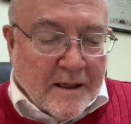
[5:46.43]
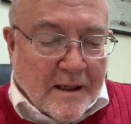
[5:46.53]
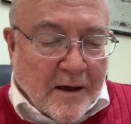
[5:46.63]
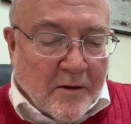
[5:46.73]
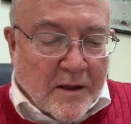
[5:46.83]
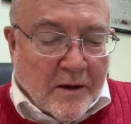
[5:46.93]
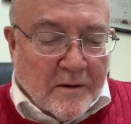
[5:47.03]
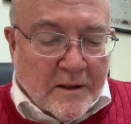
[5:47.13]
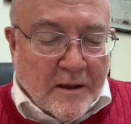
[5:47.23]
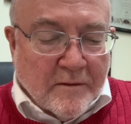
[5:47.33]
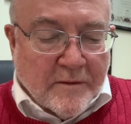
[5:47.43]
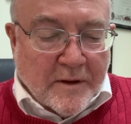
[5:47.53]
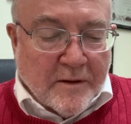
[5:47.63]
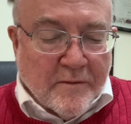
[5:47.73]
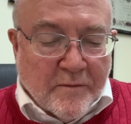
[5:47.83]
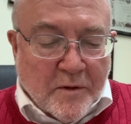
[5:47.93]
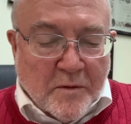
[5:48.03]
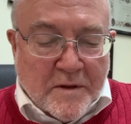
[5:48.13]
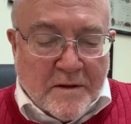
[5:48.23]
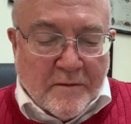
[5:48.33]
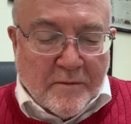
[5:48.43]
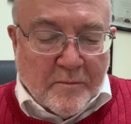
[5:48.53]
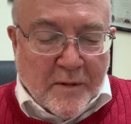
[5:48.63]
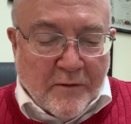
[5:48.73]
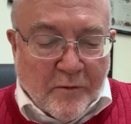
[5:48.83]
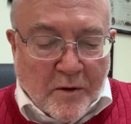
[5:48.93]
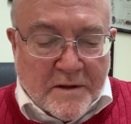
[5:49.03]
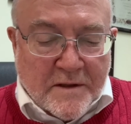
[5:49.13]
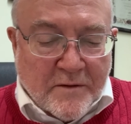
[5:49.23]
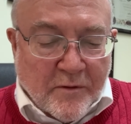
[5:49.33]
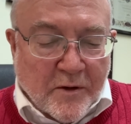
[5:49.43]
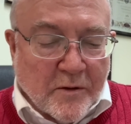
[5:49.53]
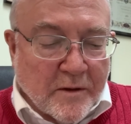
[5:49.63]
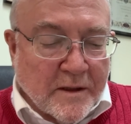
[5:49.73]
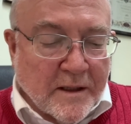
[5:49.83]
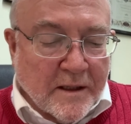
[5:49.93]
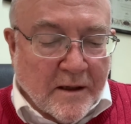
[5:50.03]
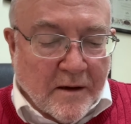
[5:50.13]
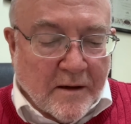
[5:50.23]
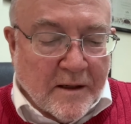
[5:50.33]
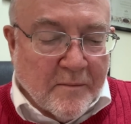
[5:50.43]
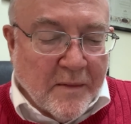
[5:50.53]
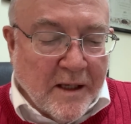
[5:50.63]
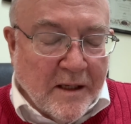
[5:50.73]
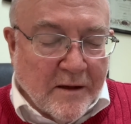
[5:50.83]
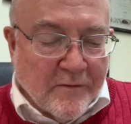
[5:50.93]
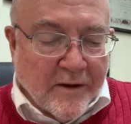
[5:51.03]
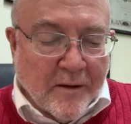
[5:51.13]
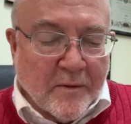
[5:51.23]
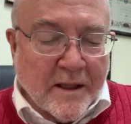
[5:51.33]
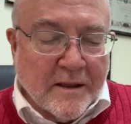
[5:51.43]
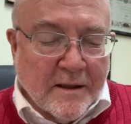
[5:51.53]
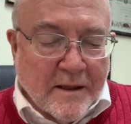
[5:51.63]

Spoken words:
How can our love and influence of be forces for good in our immediate family